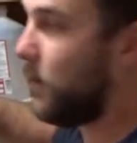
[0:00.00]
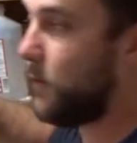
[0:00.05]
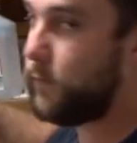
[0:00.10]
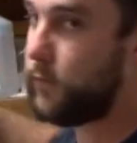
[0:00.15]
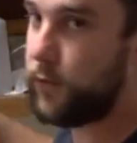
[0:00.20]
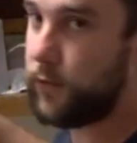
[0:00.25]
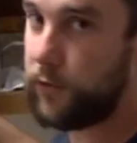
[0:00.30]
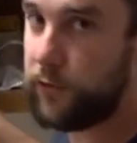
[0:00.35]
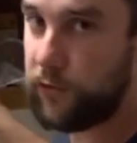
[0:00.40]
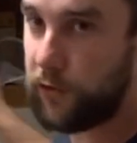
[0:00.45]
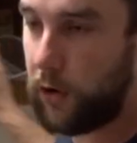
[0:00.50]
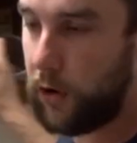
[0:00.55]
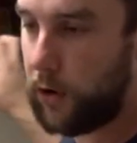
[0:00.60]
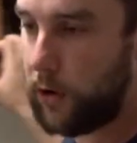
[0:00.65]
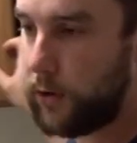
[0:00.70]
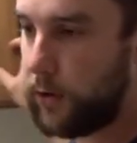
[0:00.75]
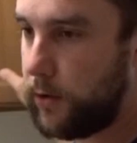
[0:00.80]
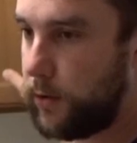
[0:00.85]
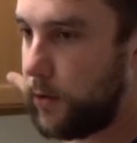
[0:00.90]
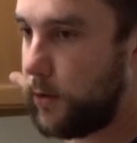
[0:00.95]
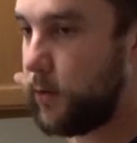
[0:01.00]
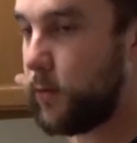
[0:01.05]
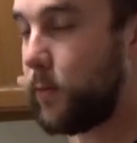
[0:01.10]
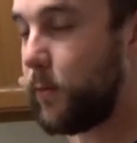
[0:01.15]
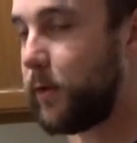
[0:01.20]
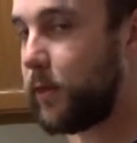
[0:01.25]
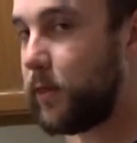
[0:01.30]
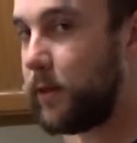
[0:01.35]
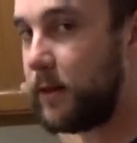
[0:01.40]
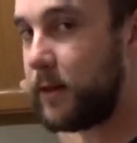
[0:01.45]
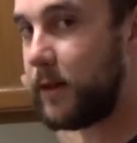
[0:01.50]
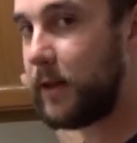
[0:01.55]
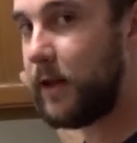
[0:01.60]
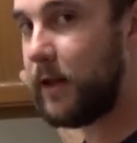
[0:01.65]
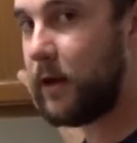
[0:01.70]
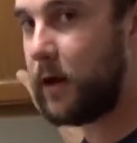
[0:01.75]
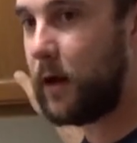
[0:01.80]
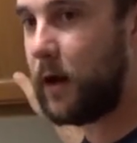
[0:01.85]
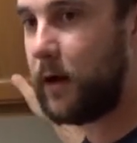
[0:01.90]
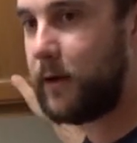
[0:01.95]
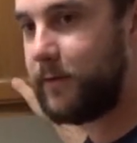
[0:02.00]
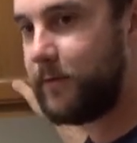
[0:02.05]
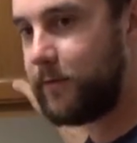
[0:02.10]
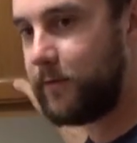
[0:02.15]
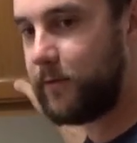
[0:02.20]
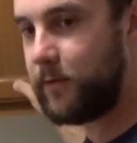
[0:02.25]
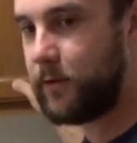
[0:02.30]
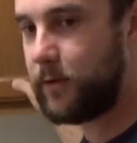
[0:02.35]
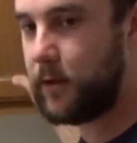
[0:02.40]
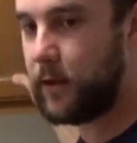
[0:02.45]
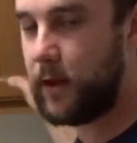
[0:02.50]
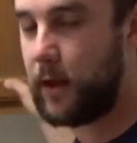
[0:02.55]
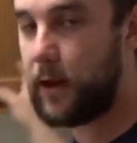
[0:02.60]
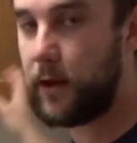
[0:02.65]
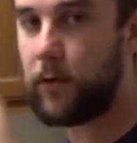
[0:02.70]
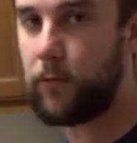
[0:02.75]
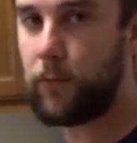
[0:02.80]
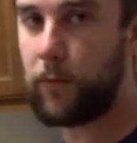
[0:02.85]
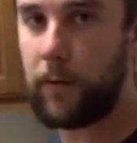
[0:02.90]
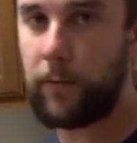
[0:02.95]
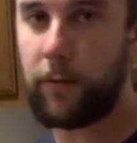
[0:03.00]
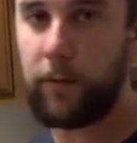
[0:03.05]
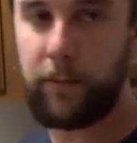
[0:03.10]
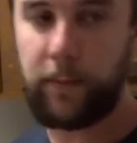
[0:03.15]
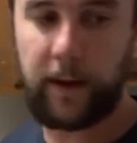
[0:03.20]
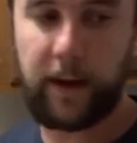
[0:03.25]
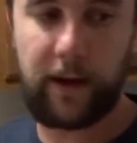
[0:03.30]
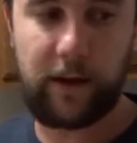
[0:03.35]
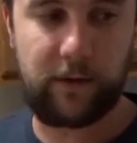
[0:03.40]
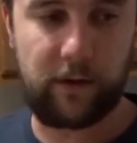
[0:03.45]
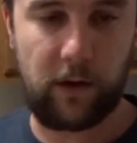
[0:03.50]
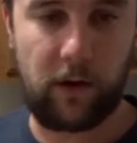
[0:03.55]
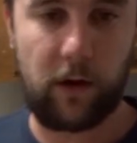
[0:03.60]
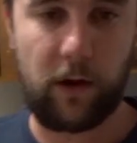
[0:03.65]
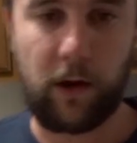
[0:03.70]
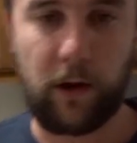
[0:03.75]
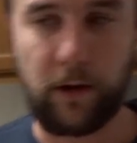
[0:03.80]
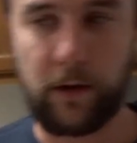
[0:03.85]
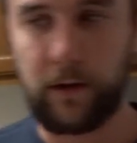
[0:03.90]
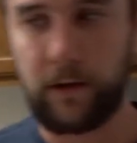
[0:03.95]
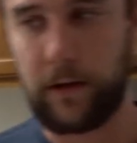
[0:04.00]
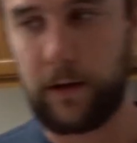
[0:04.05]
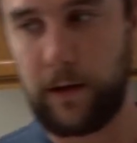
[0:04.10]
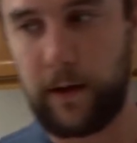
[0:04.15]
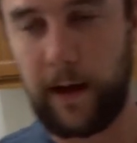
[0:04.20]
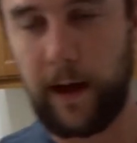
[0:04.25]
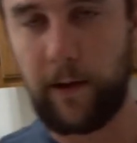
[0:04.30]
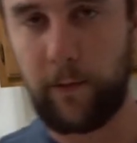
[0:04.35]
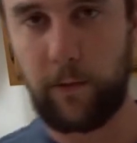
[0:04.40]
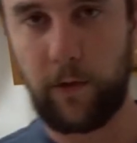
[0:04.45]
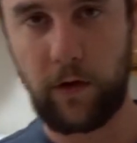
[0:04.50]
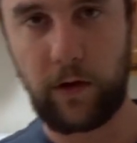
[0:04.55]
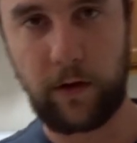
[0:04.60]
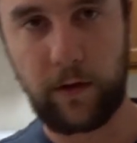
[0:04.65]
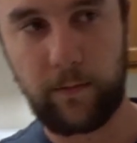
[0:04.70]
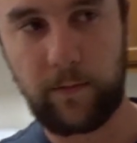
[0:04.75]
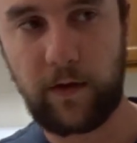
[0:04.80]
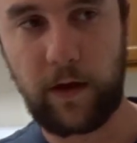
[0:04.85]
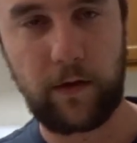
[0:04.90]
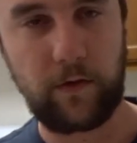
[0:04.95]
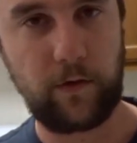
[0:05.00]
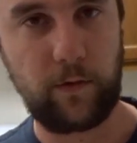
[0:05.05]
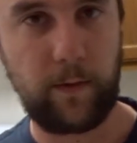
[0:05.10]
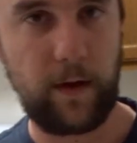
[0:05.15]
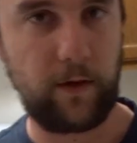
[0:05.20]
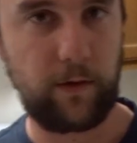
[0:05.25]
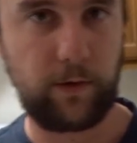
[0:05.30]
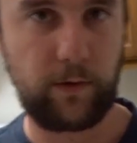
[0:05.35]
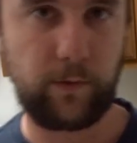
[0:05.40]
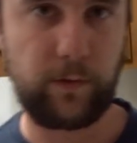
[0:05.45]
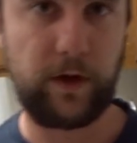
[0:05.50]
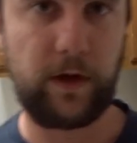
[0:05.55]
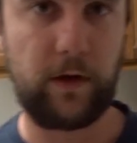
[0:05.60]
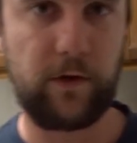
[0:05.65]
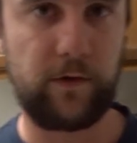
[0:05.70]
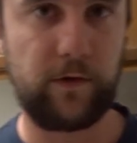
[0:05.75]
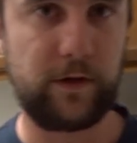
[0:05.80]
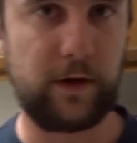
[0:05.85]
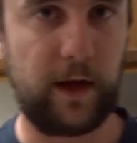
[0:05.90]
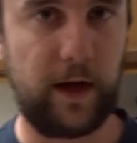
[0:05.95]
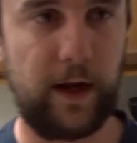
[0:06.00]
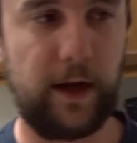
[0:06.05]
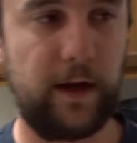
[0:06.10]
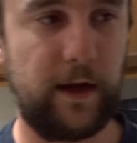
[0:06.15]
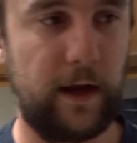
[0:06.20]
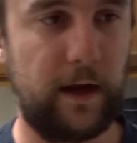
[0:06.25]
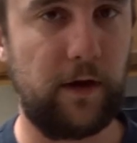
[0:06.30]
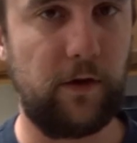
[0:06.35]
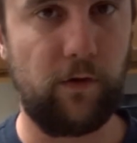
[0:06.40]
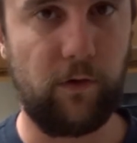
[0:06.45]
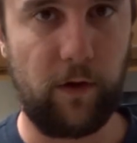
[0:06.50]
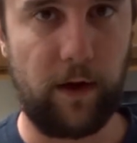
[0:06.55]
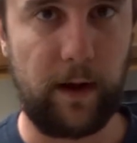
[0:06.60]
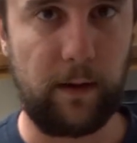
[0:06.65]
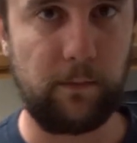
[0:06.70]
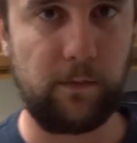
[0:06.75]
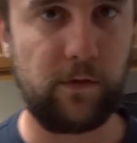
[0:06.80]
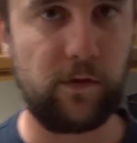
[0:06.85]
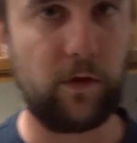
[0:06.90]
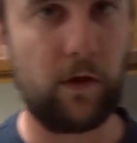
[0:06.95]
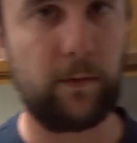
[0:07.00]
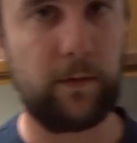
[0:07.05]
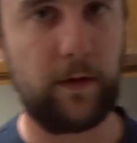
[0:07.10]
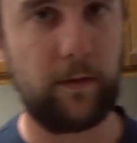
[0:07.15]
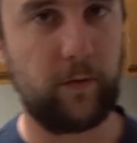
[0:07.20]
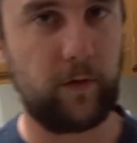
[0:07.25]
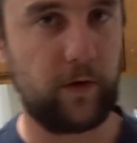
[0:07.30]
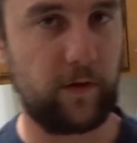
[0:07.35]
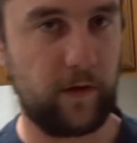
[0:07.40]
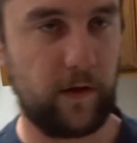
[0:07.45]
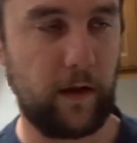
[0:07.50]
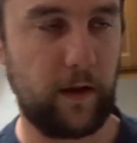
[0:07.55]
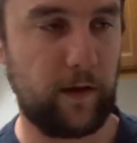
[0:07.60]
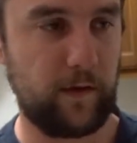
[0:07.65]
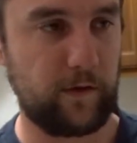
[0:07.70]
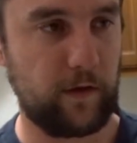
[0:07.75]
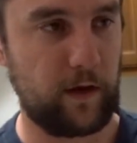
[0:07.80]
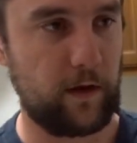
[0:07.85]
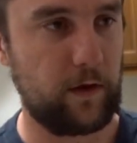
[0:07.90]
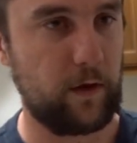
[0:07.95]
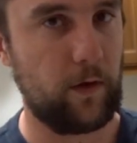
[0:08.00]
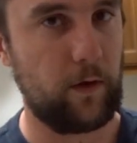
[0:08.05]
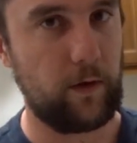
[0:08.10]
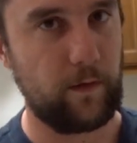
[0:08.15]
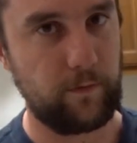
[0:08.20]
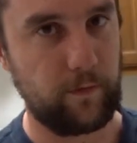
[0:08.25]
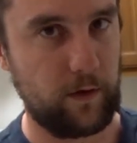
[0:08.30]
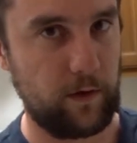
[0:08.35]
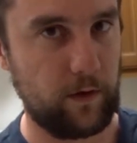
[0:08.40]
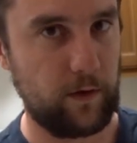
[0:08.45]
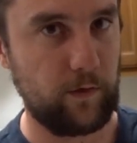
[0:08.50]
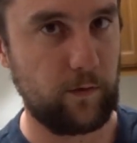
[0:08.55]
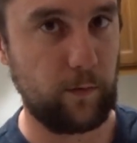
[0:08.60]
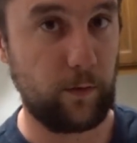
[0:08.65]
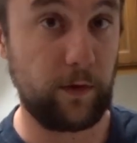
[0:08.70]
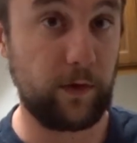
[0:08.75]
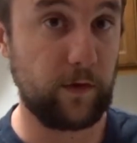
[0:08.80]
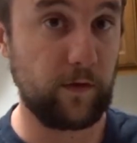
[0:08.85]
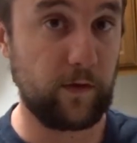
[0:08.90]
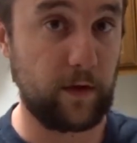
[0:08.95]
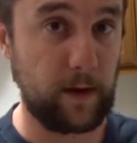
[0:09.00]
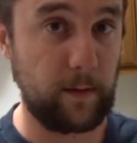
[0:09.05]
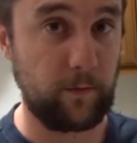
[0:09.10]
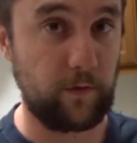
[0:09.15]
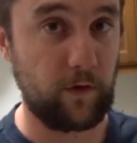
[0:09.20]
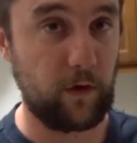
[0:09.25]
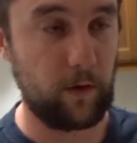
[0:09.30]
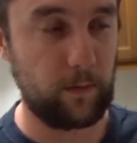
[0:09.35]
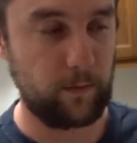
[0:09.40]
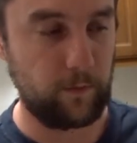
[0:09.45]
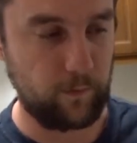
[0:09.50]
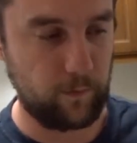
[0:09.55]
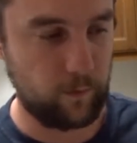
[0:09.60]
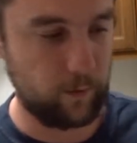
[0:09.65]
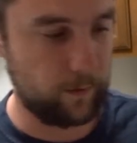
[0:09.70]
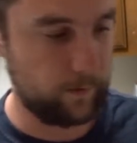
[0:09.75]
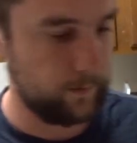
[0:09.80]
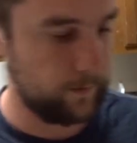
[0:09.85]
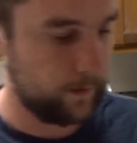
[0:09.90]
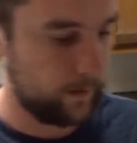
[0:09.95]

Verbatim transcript: of your jar with the lid off and a rubber band on. That one comes out to about 388 grams, so I'll be able to tell as I go. I've done this with the same jar before.